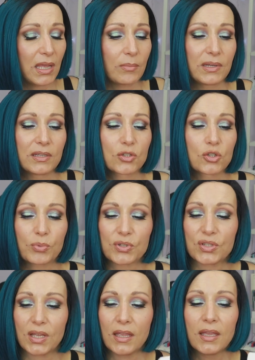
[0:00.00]
the Maybelline
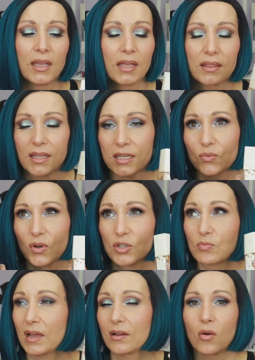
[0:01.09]
Superstay. This
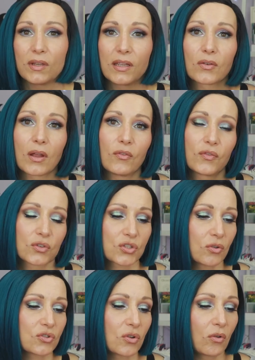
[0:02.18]
was my holy grail for
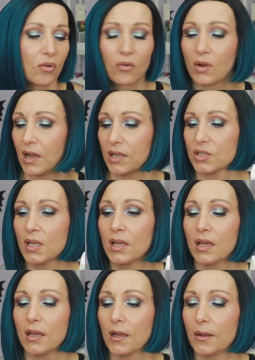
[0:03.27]
so, so long, guys.
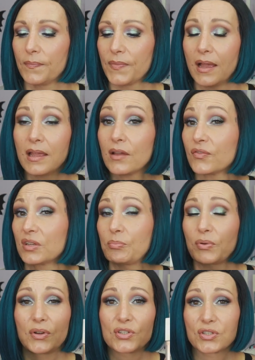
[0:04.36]
Um, I have
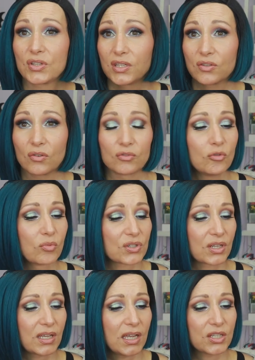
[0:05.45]
repurchased this on
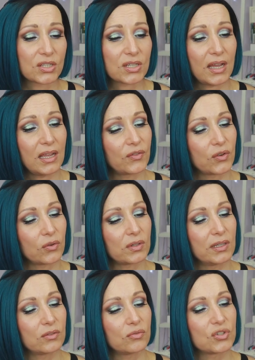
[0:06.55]
numerous occasions. I have
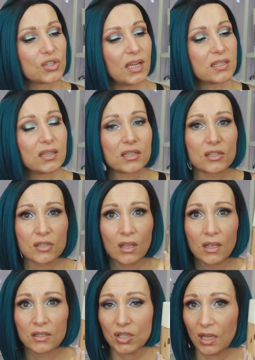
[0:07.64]
currently two shades. This is
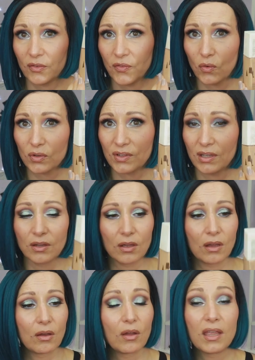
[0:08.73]
the shade 40
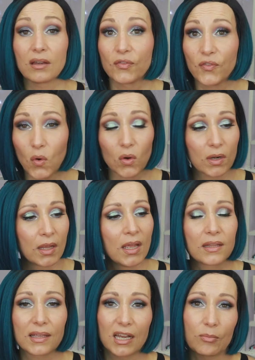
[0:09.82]
uh, in Fawn
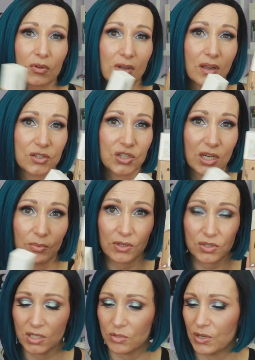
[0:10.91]
that I bought last year
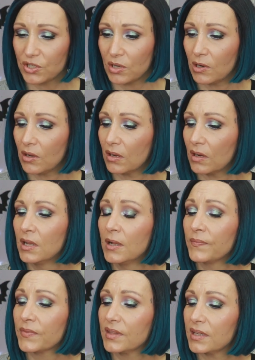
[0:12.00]
because this is my summer color.
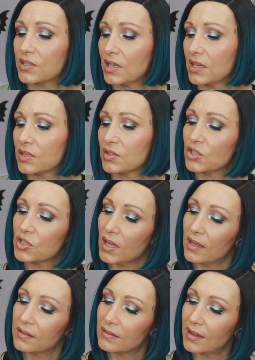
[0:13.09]
This is the
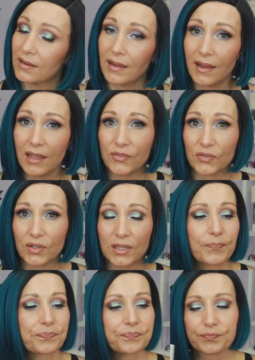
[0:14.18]
shade 10
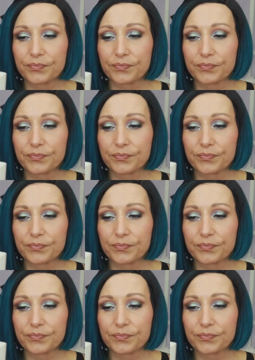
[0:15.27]
Ivory,